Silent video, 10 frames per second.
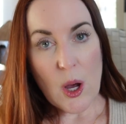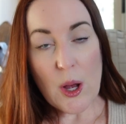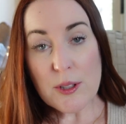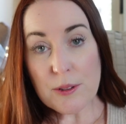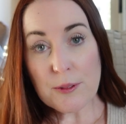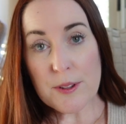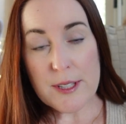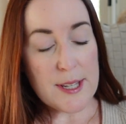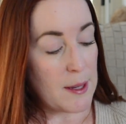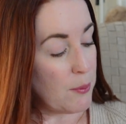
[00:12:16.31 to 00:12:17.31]
Also for the
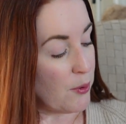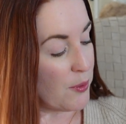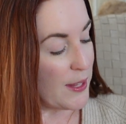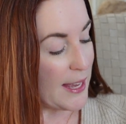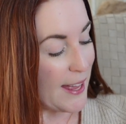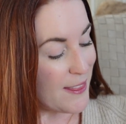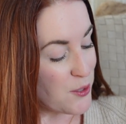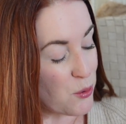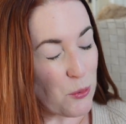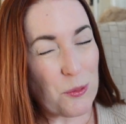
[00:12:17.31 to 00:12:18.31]
table, they had
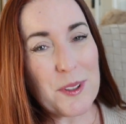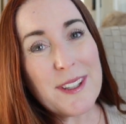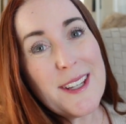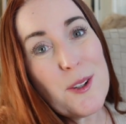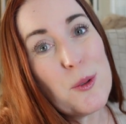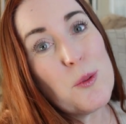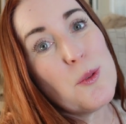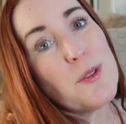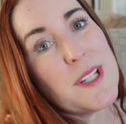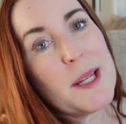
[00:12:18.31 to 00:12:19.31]
this really
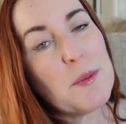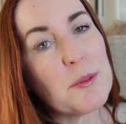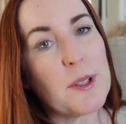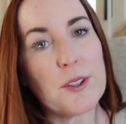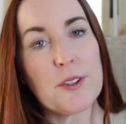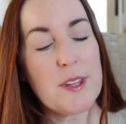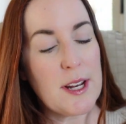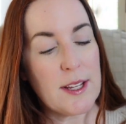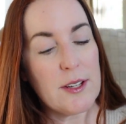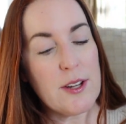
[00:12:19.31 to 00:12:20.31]
cool table runner that
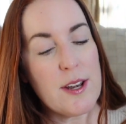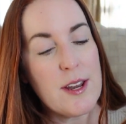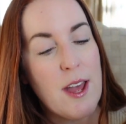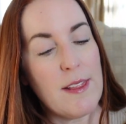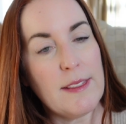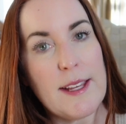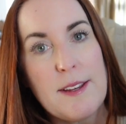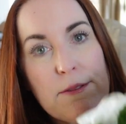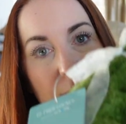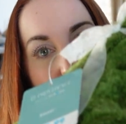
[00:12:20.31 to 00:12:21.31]
I could not
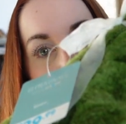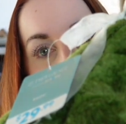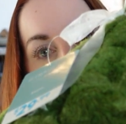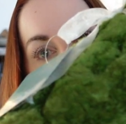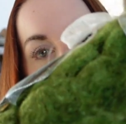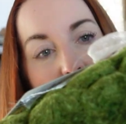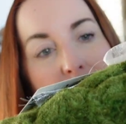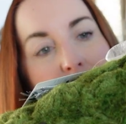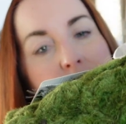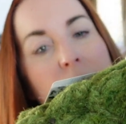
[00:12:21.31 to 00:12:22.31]
leave
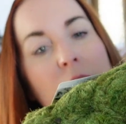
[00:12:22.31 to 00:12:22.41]
behind.